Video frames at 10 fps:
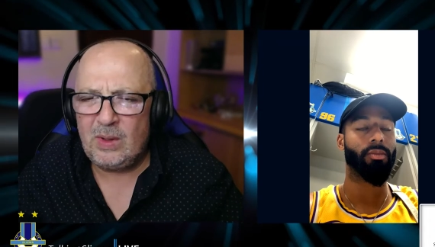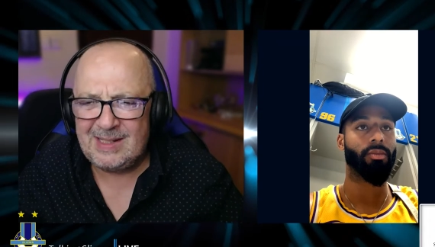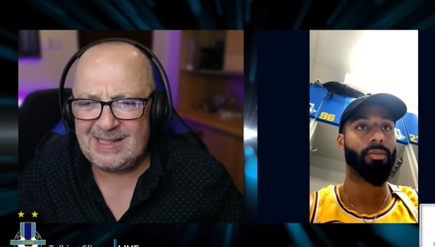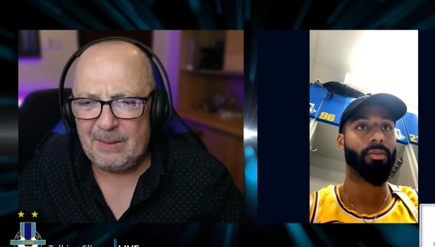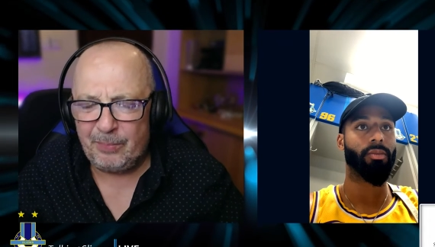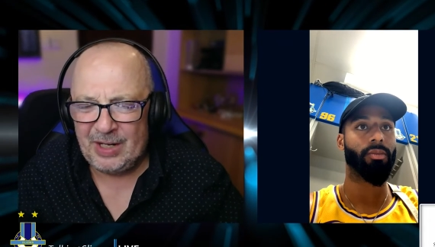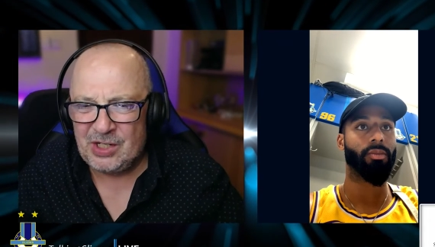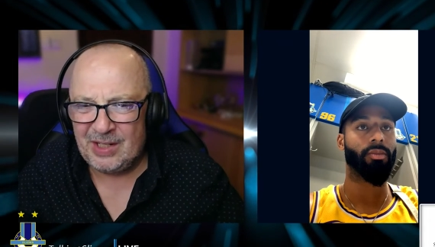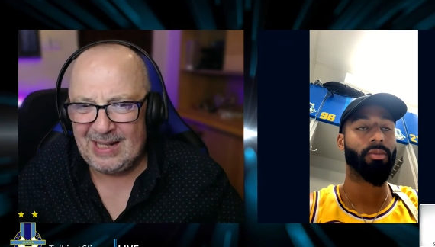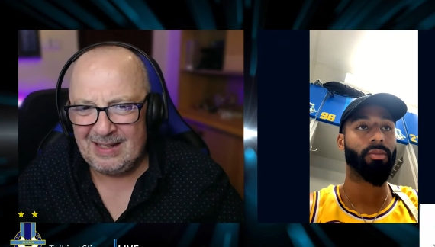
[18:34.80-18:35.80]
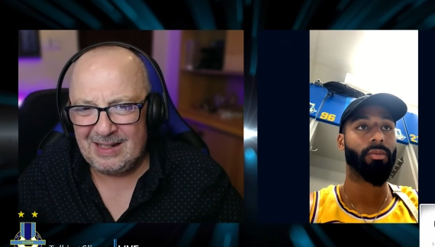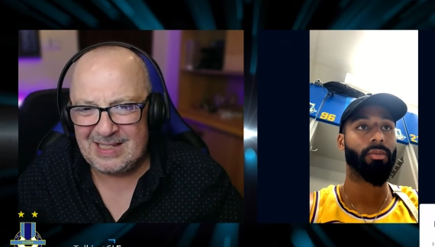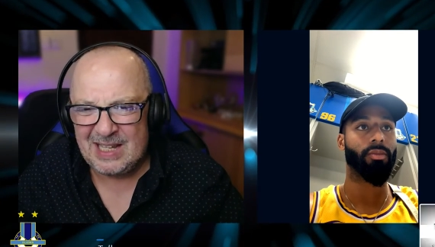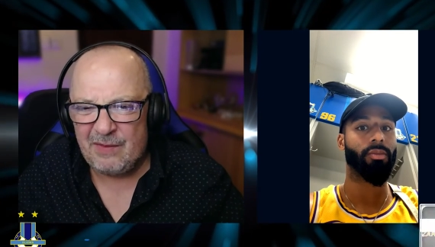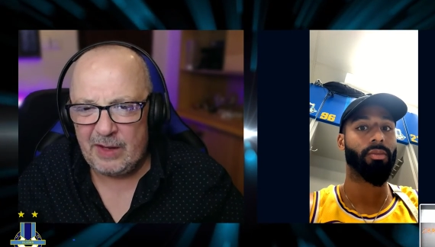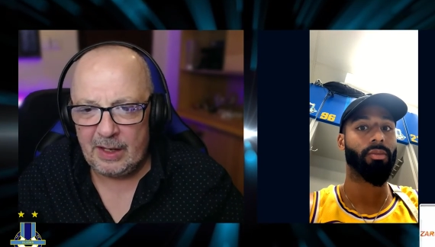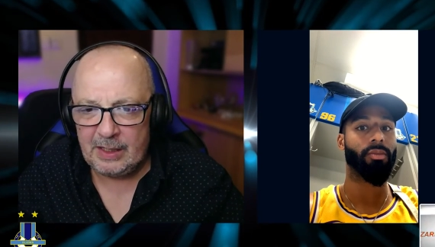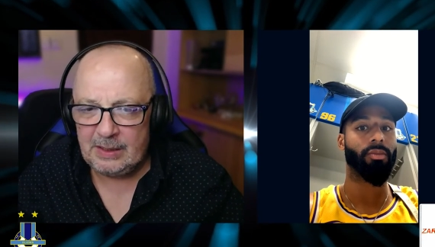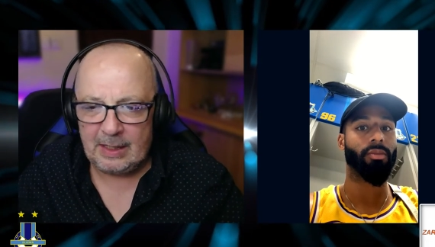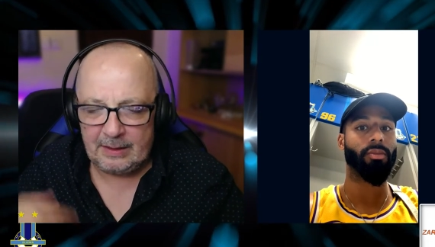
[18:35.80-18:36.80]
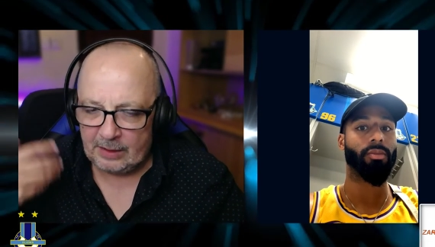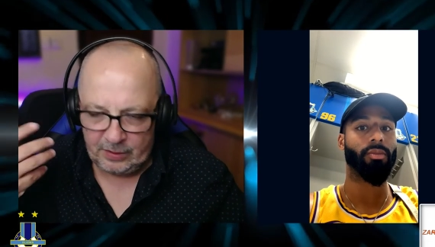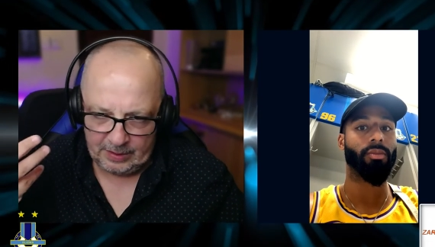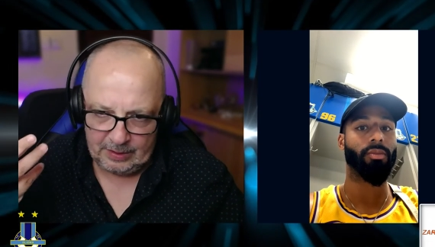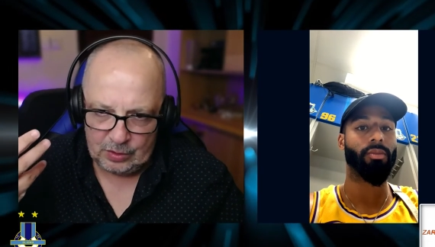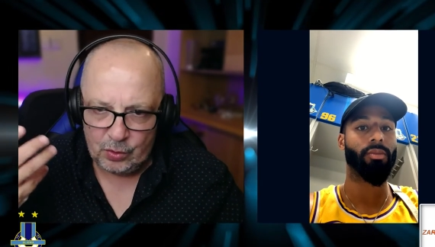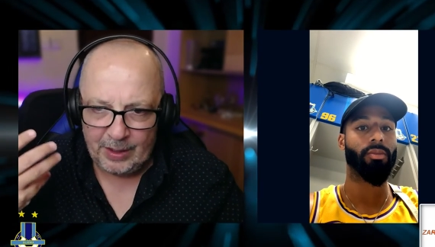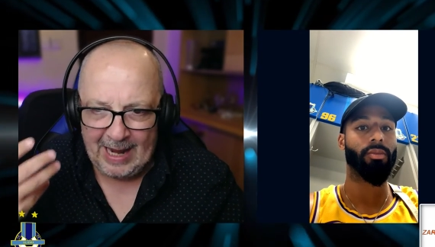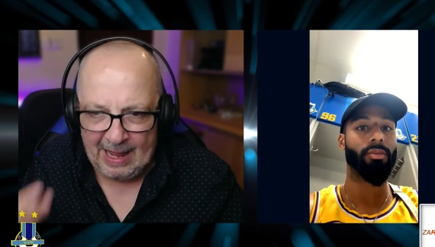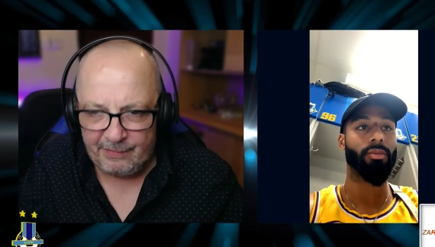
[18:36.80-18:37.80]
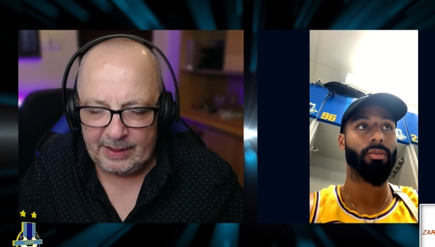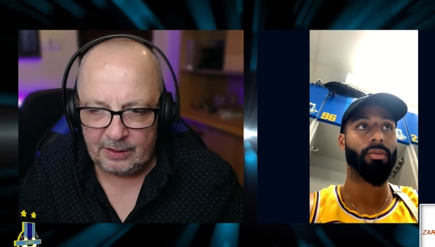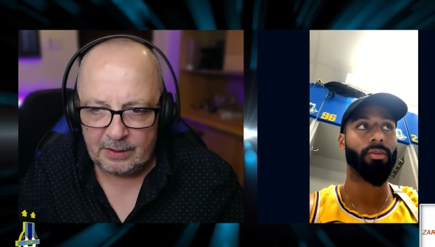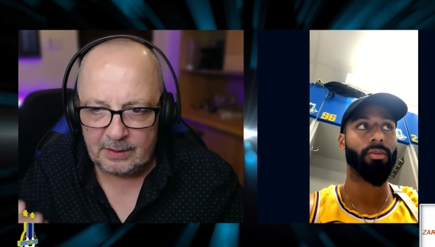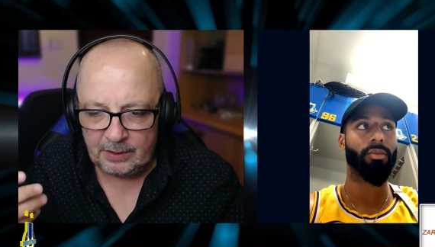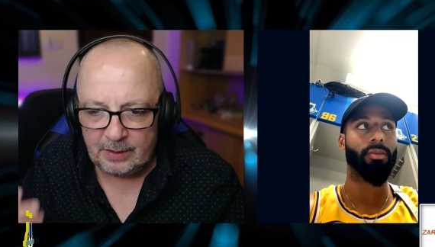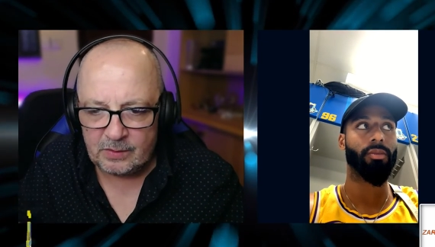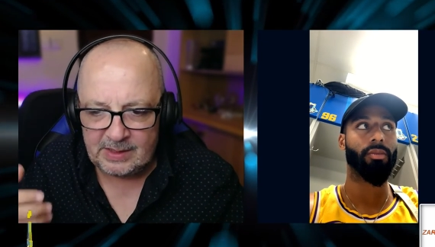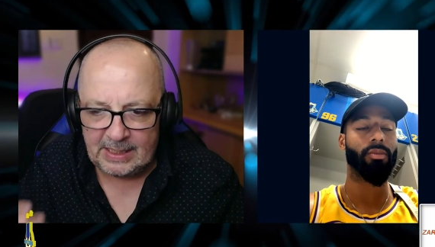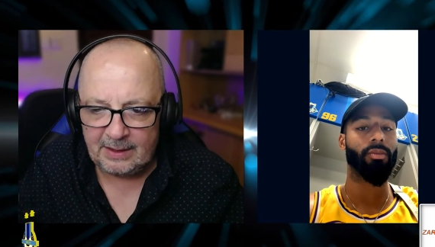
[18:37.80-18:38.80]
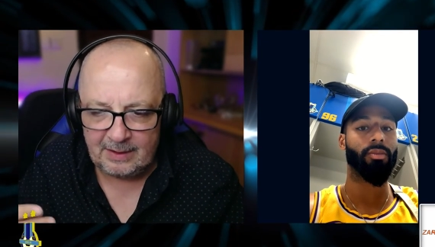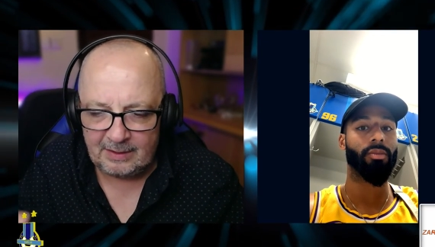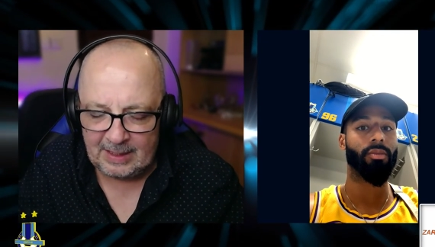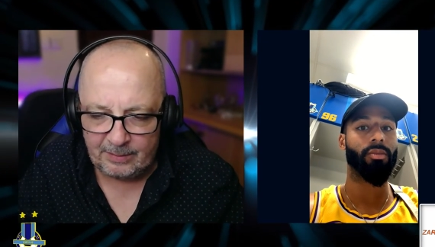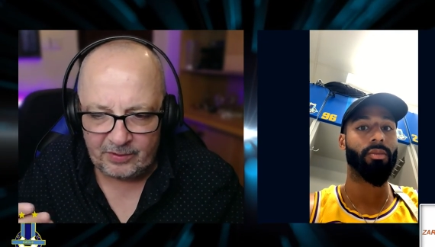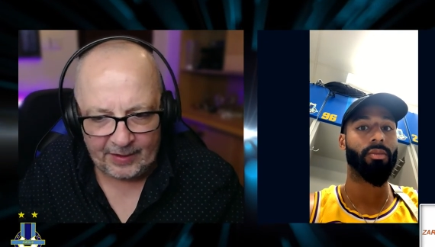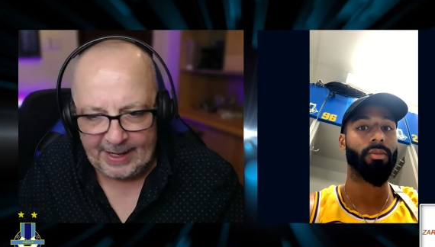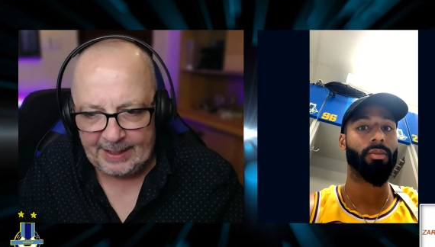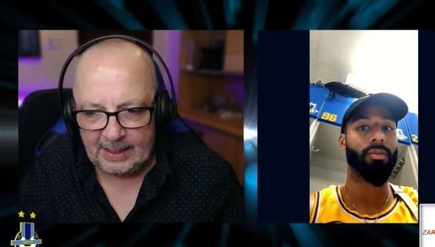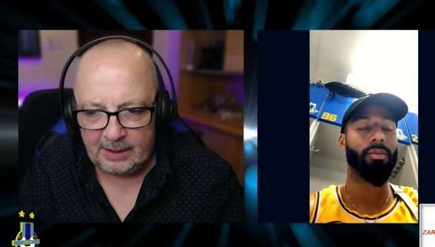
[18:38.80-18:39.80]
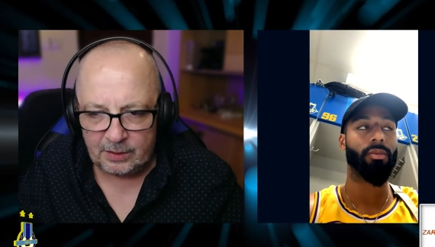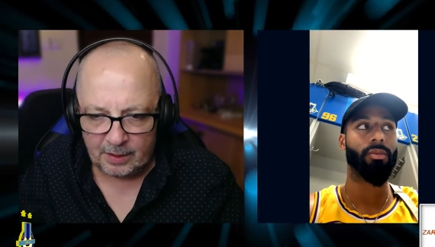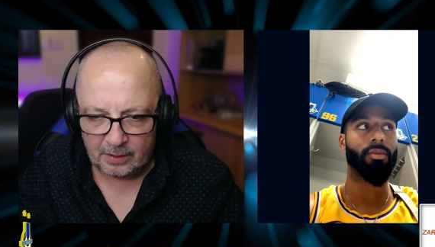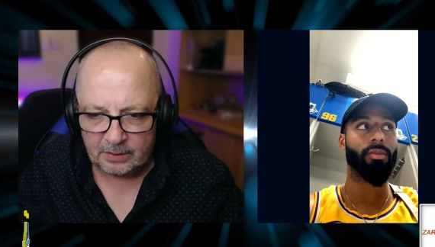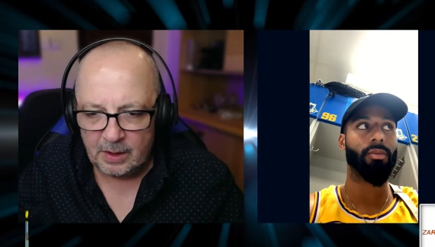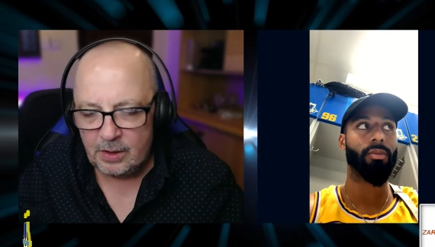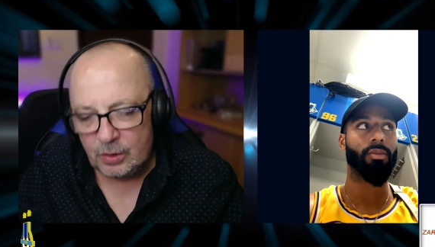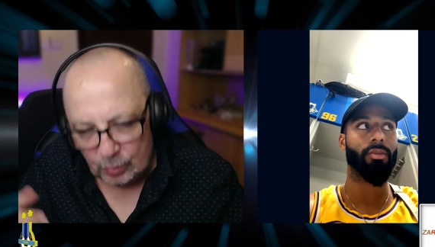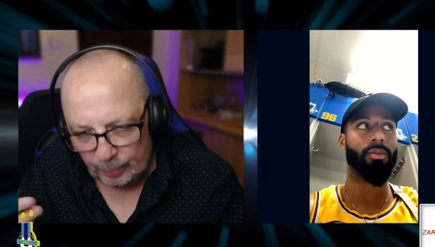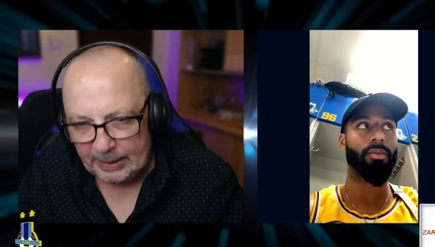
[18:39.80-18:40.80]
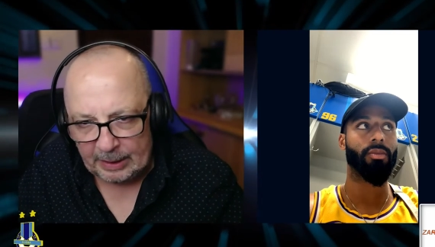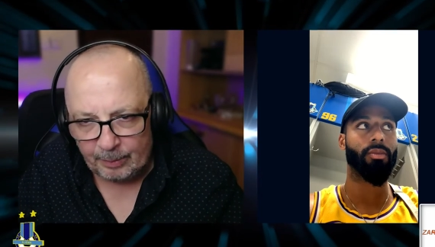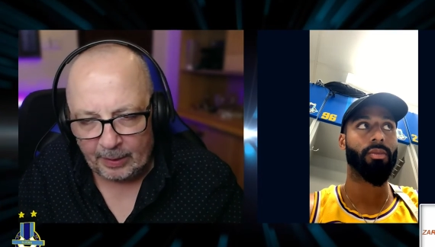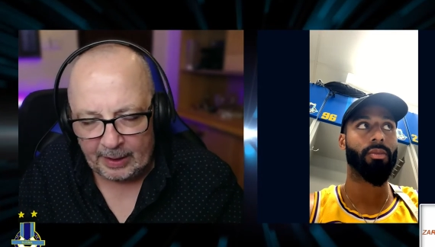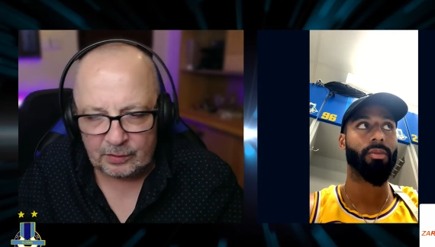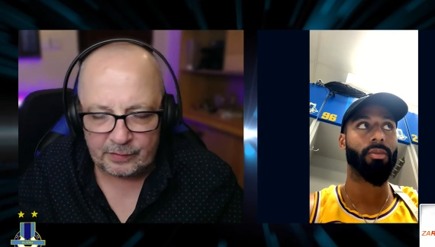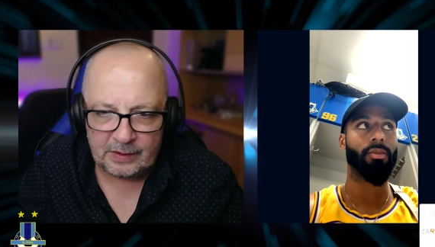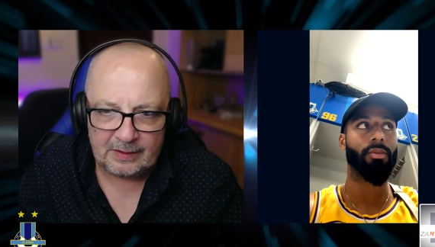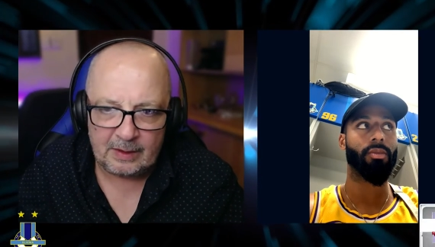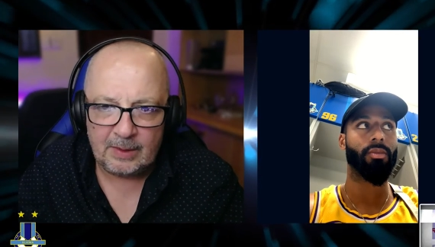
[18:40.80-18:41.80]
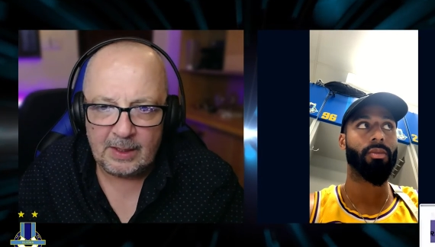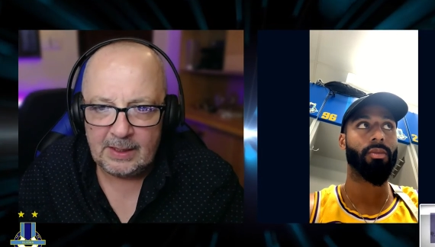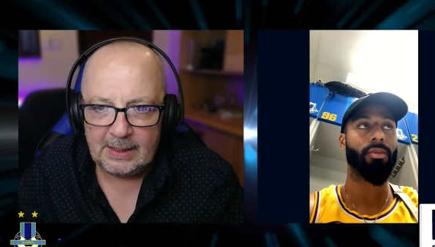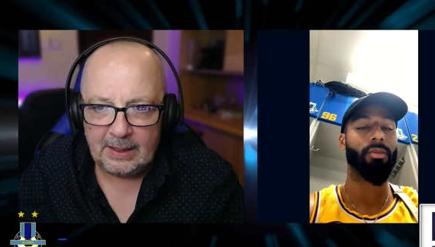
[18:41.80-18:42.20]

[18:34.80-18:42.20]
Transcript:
Speaker 1: what is the impression that it's giving uh, that you're having? You know, seeing the team training, you know, you being part of the team.